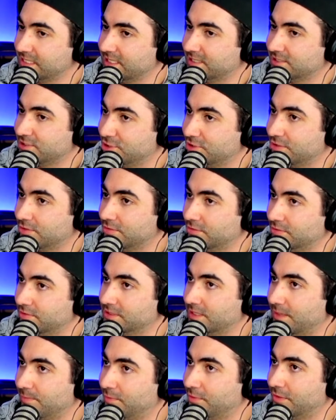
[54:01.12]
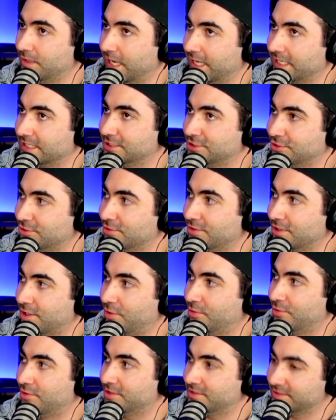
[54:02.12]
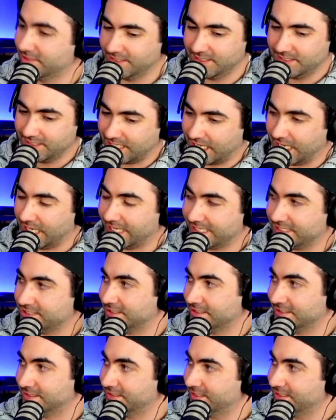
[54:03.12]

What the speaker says: there's 2 because I bought like a Jean-Claude collection.